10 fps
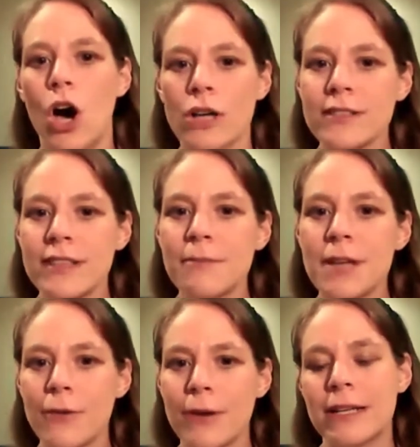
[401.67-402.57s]
ask them
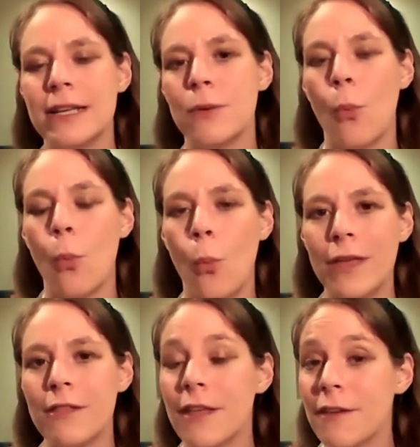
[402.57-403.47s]
directly
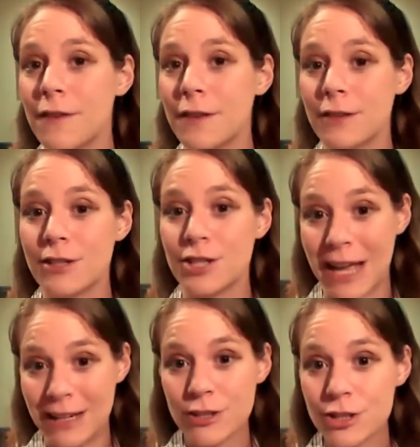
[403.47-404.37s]
whether they feel
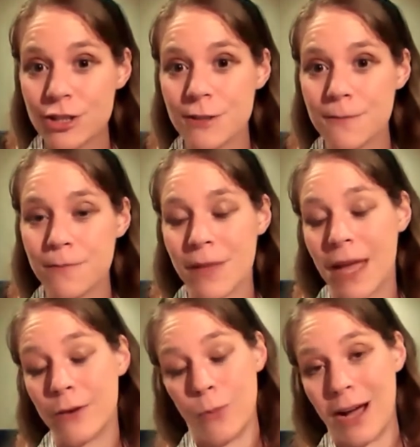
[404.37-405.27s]
challenged
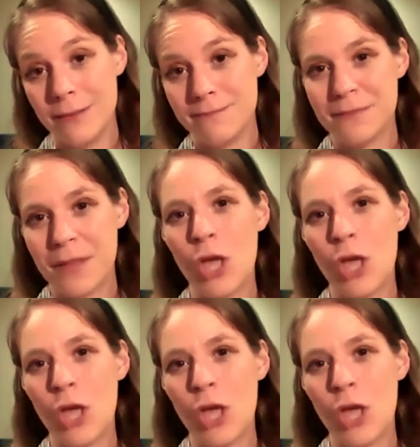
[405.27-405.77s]
and why,